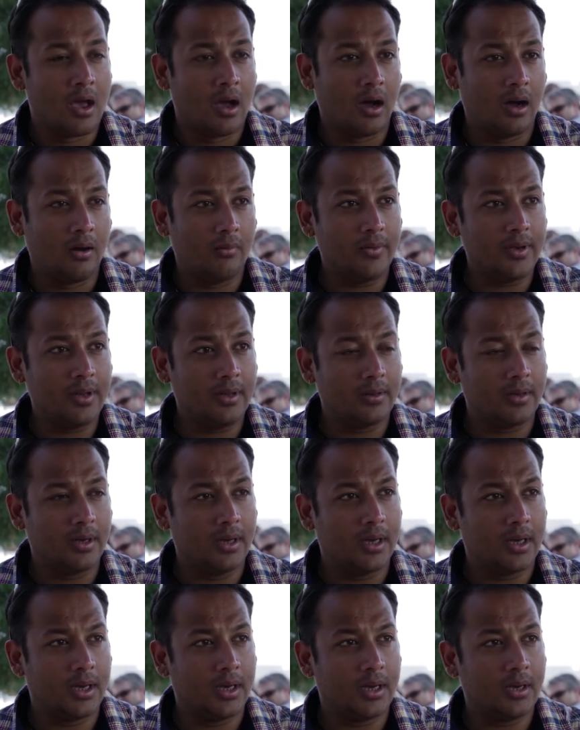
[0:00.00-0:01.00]
Uh, well,
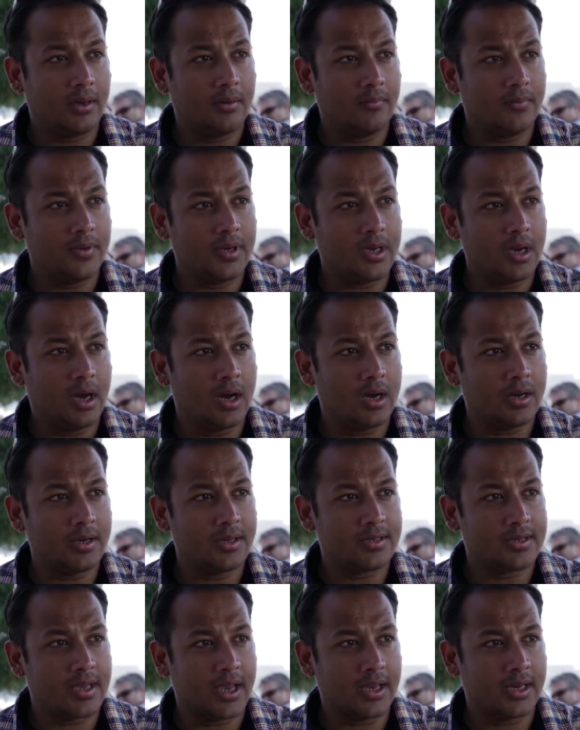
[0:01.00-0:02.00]
uh, we are
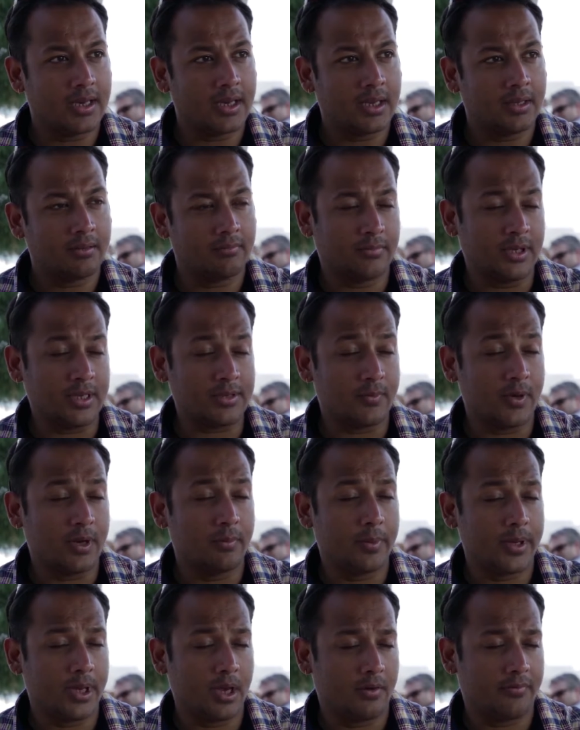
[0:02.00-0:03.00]
designing, this
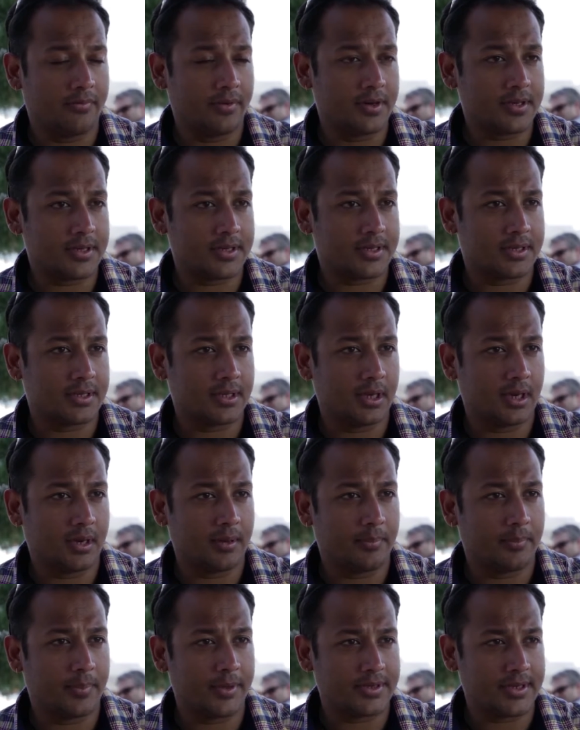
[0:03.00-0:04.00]
will be our first
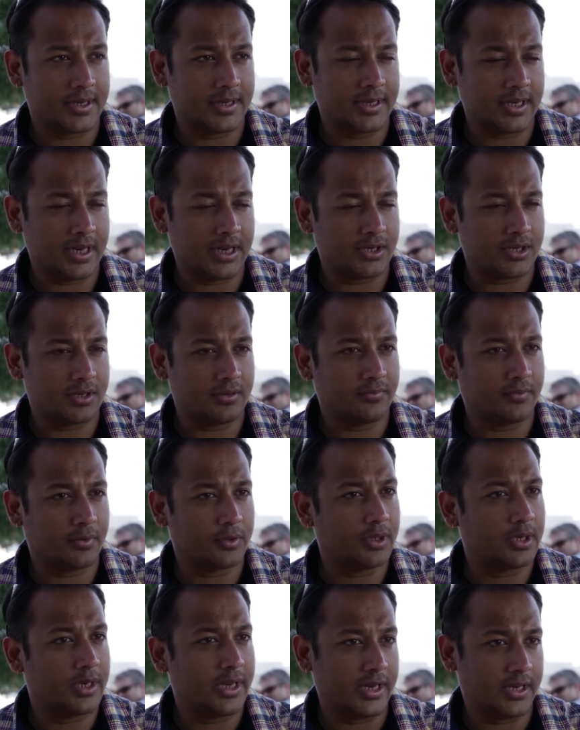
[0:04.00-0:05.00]
uh, presentation for
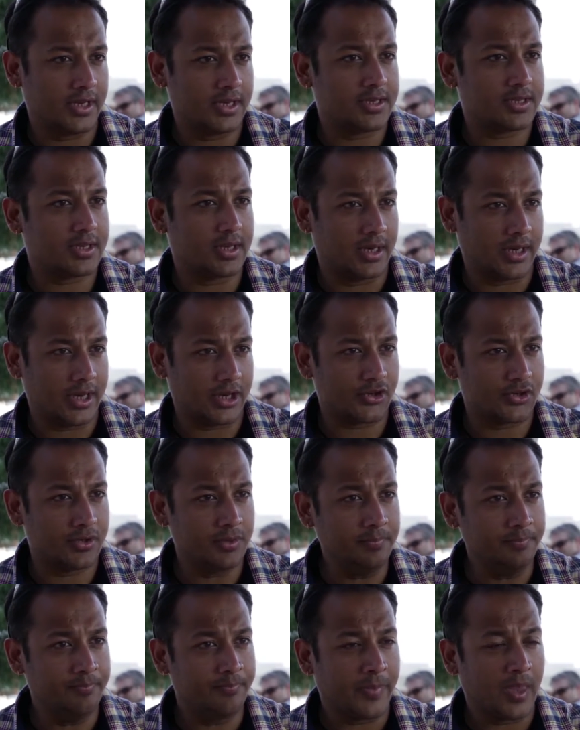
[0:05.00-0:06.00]
the ladies
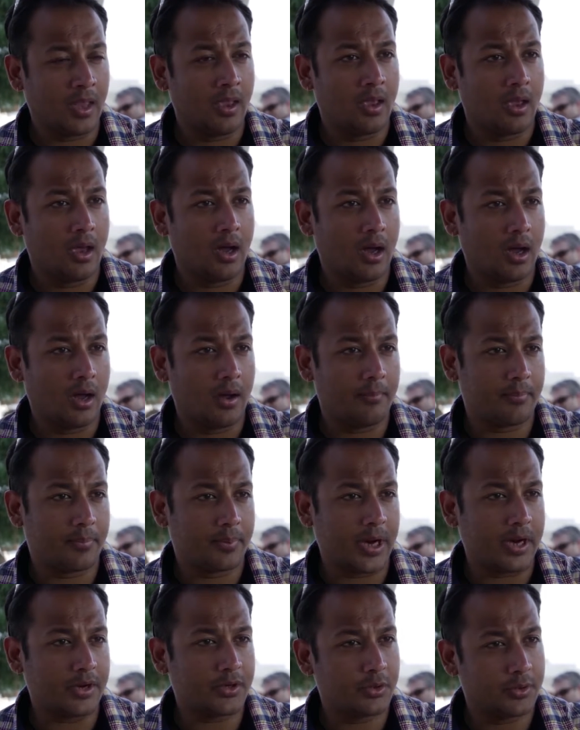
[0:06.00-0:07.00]
collection. Uh,
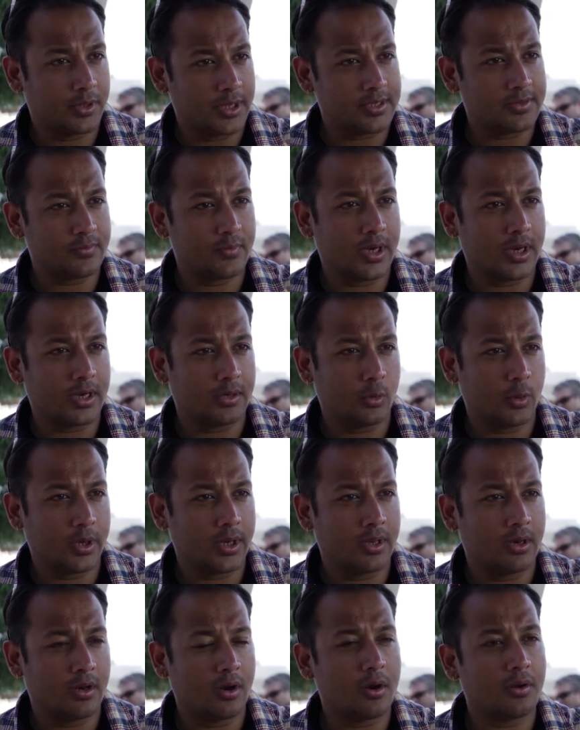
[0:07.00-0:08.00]
prior to this, we are
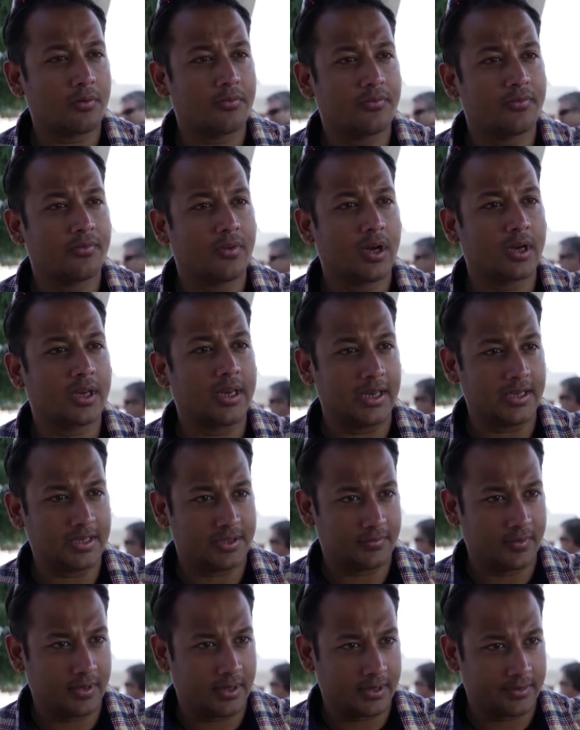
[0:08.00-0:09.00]
doing a lot of uh,
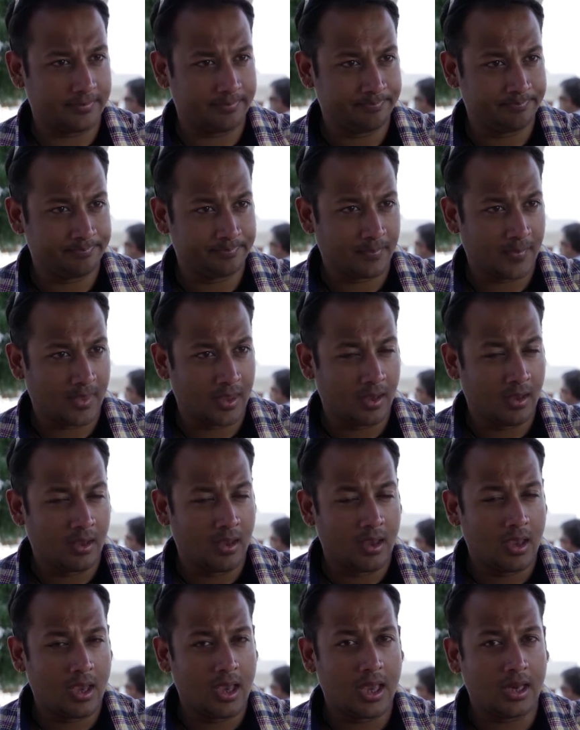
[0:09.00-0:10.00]
kids wear,
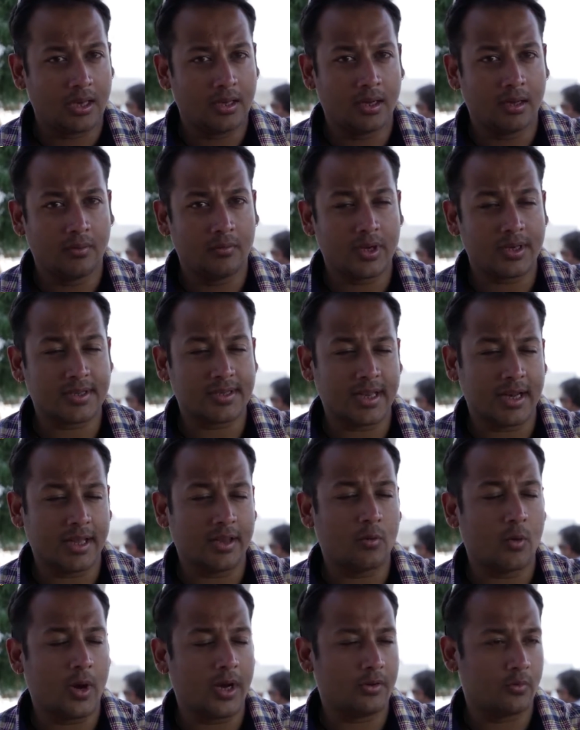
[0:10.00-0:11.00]
and uh, we are
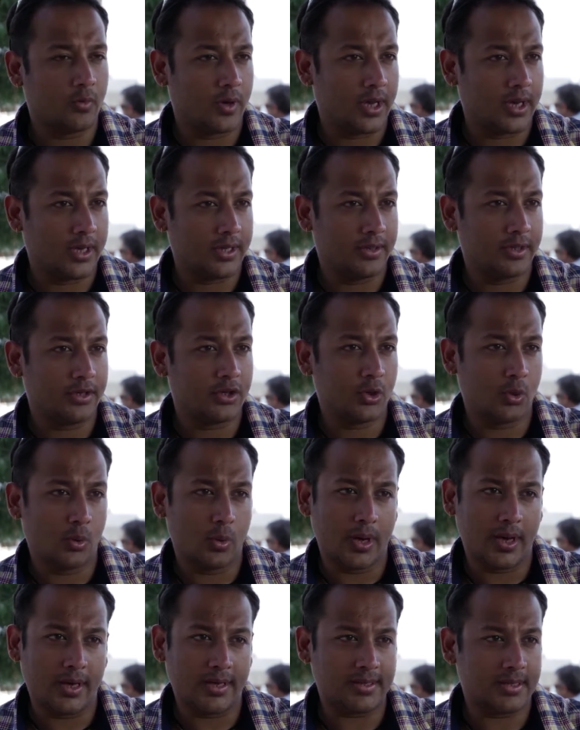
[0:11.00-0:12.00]
selling quite well in the
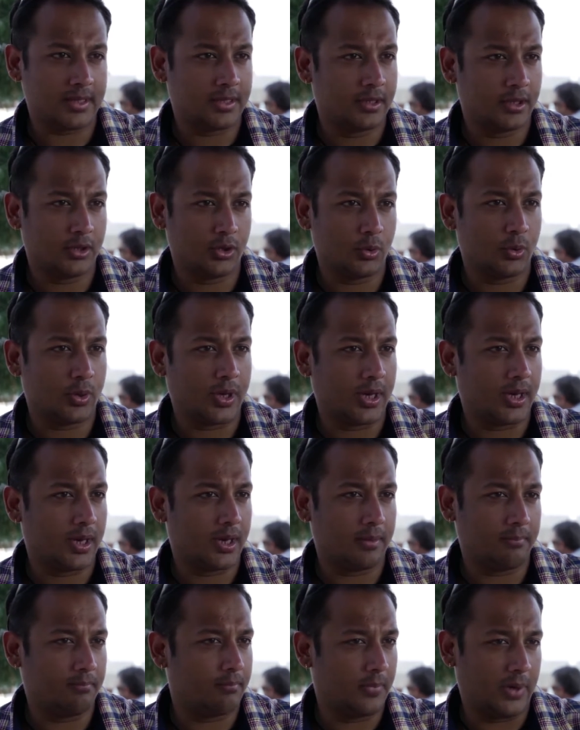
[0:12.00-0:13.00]
U S, in the U
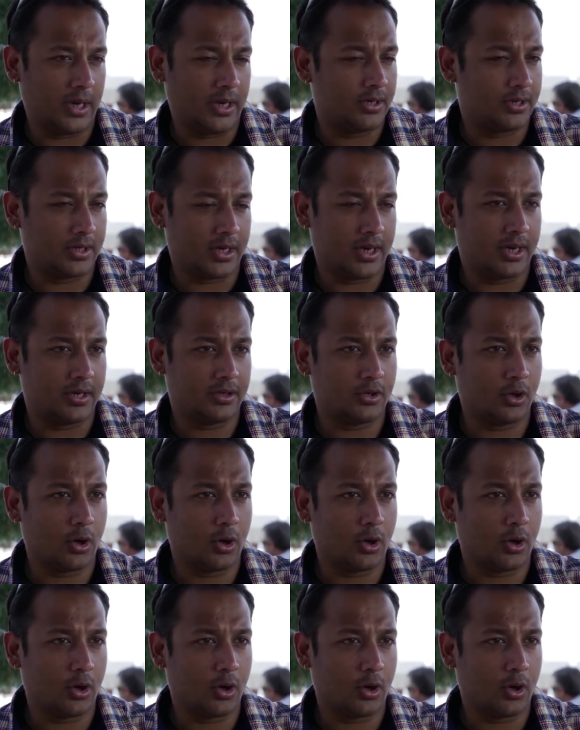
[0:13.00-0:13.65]
K, entire